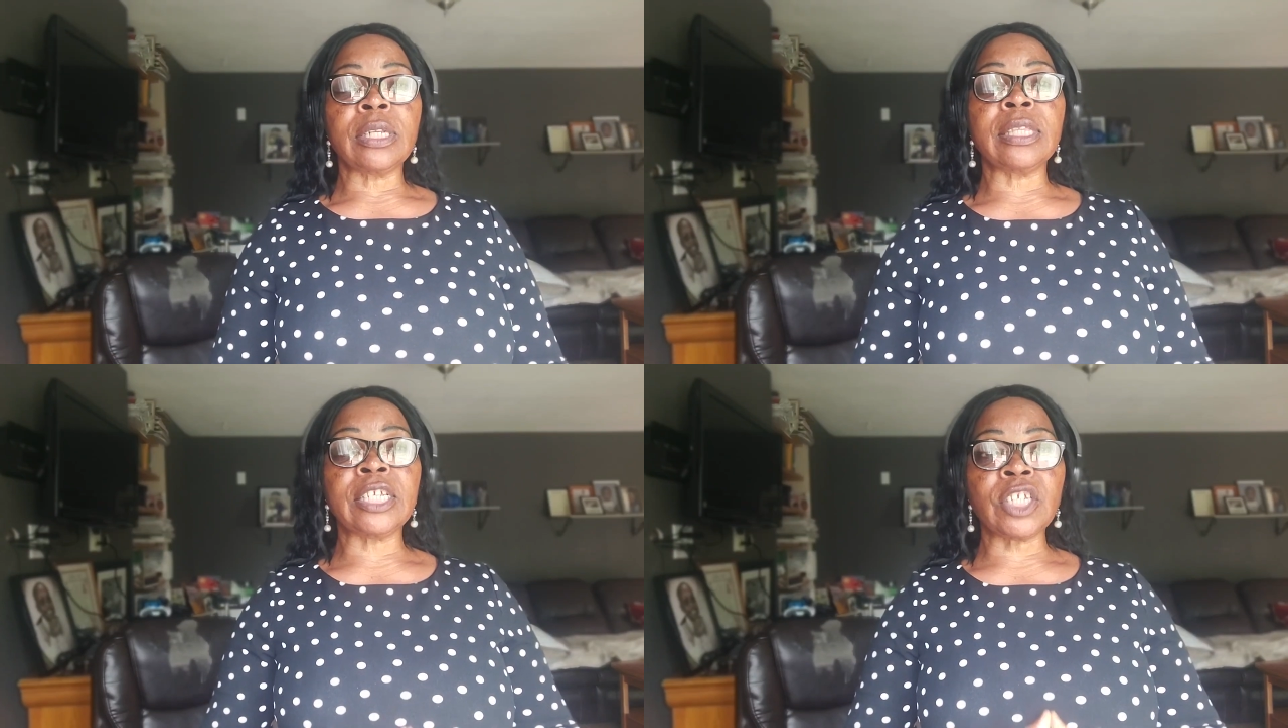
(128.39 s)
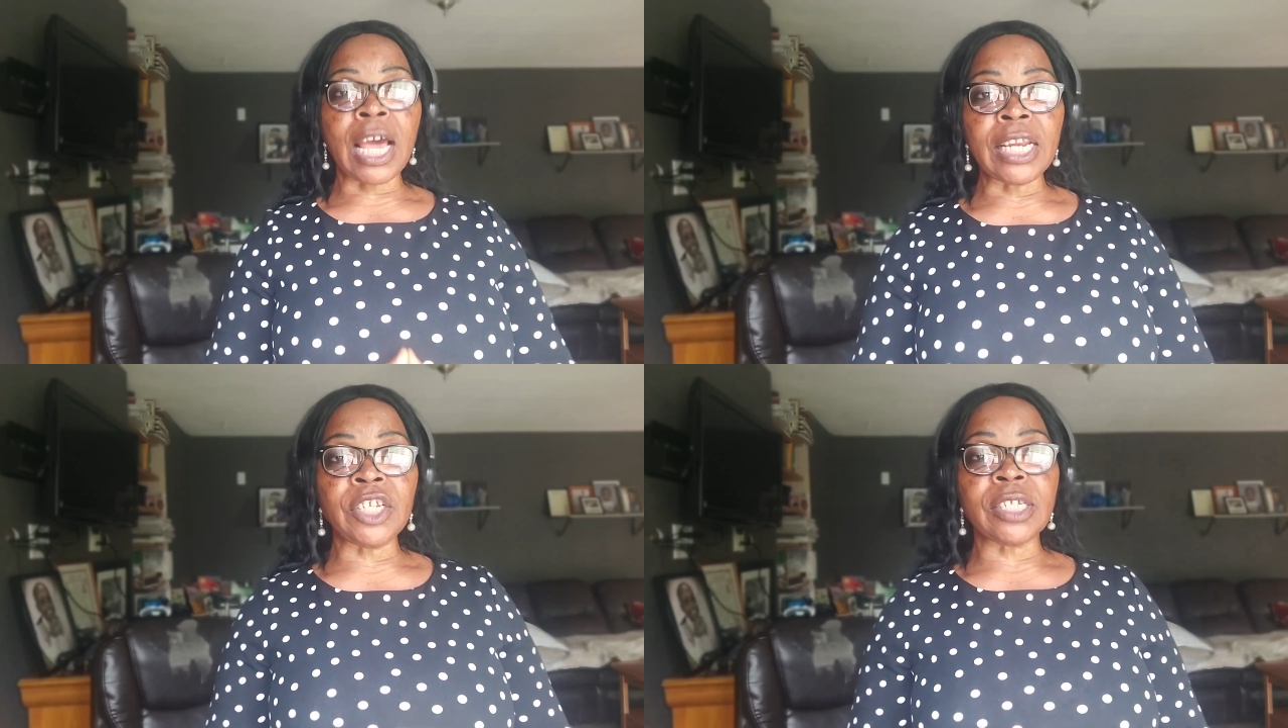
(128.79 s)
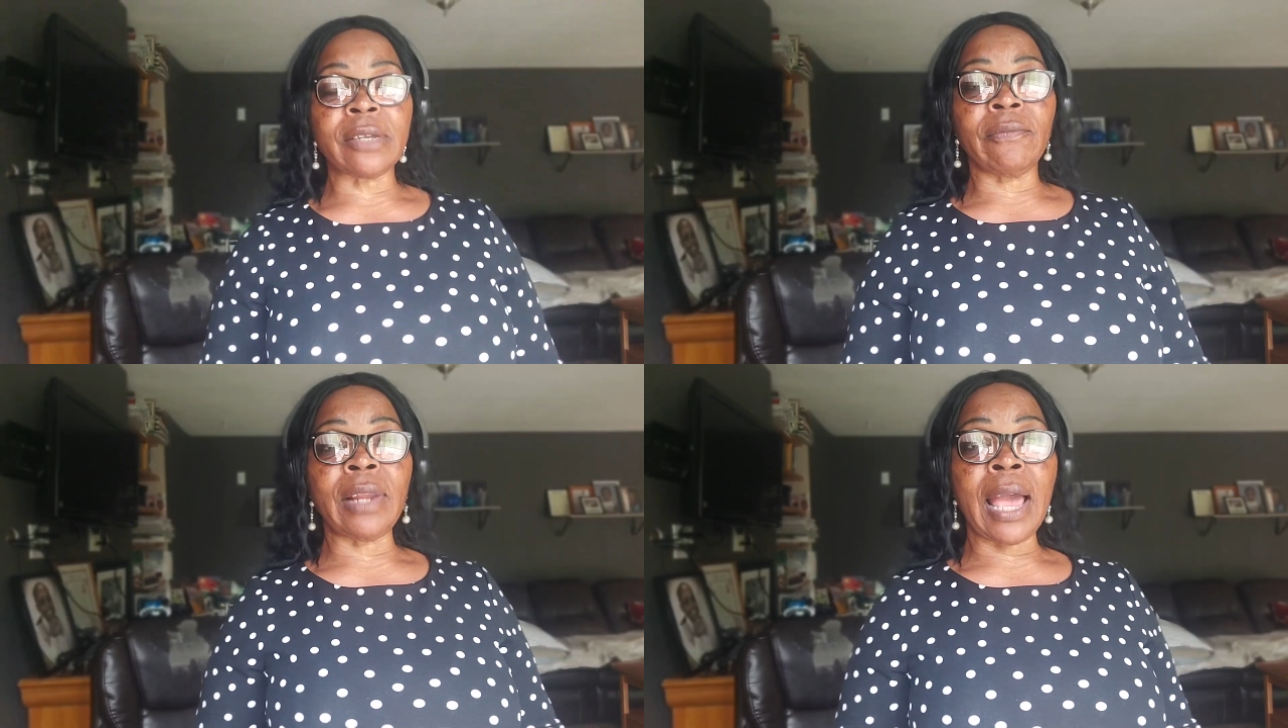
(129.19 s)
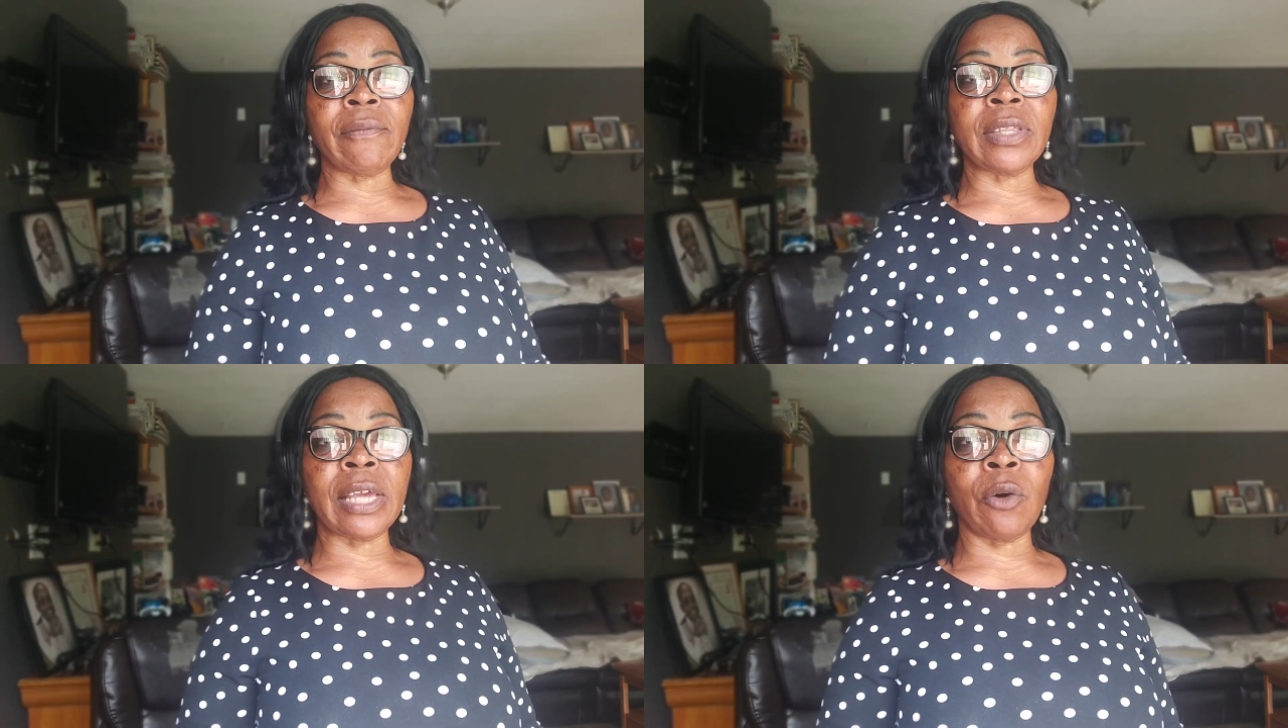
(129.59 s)
the challenges of
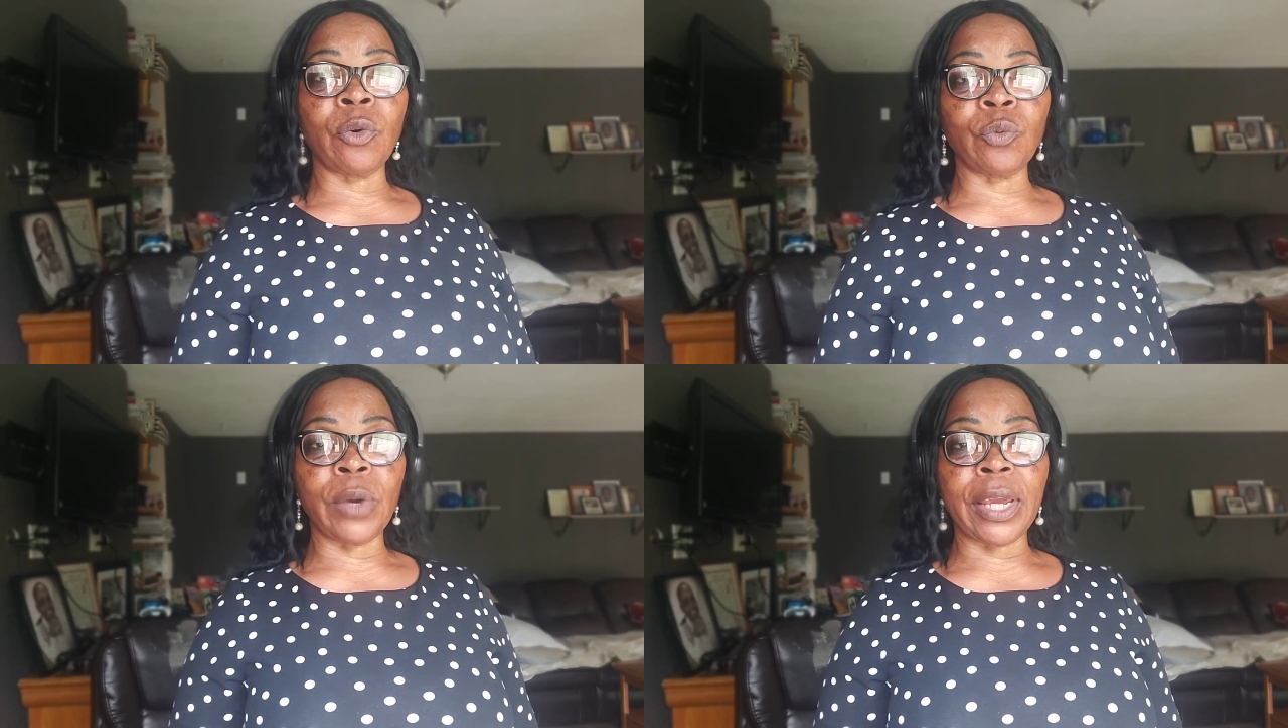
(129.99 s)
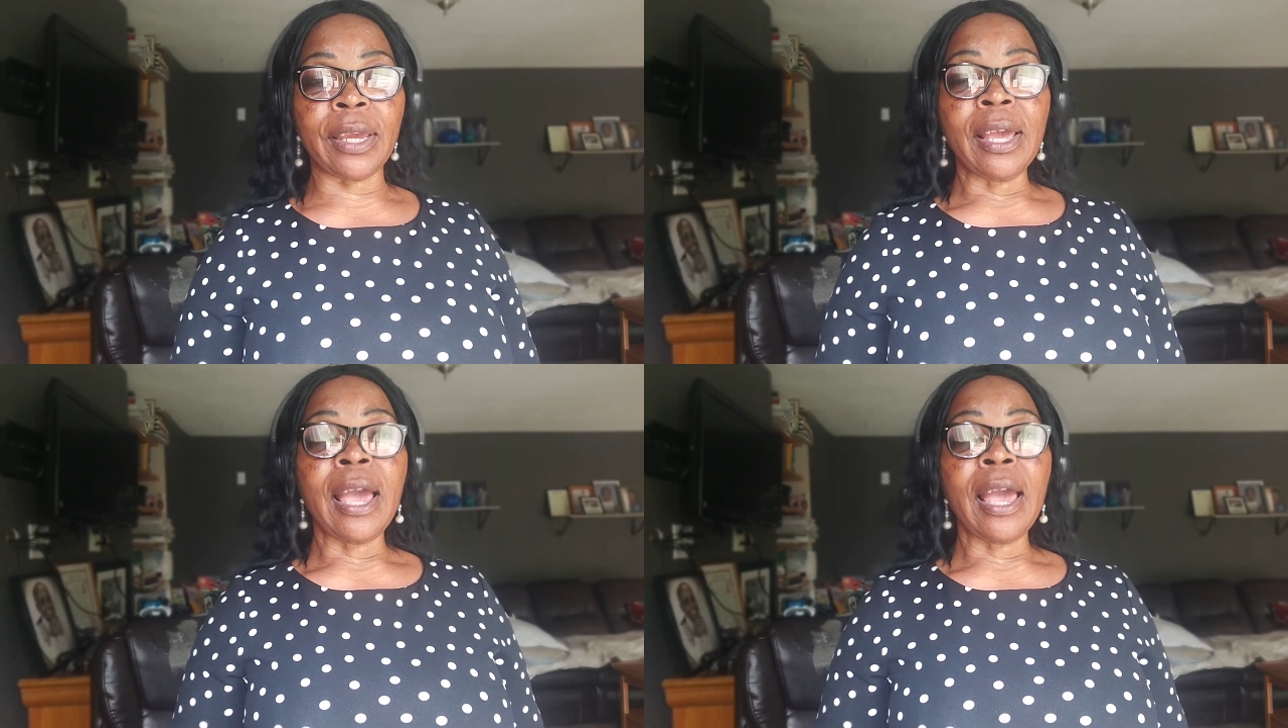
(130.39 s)
life in their own way.